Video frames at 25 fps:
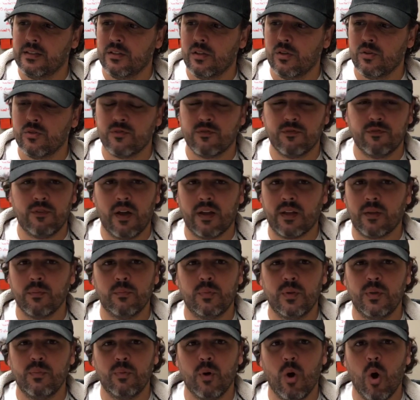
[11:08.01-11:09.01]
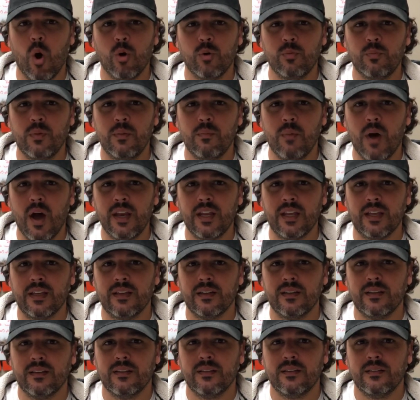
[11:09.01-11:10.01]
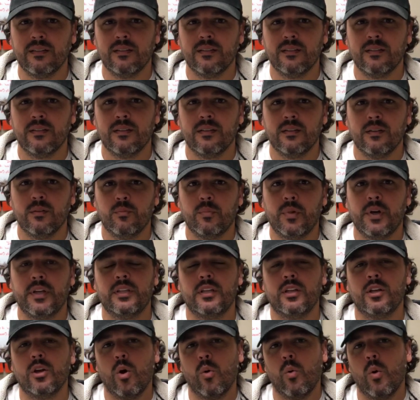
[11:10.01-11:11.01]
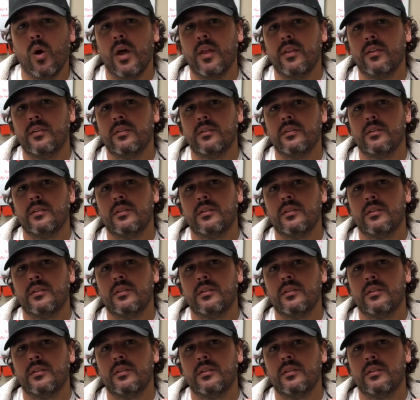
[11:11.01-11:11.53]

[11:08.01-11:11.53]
those fucking people owed me money. But you know what?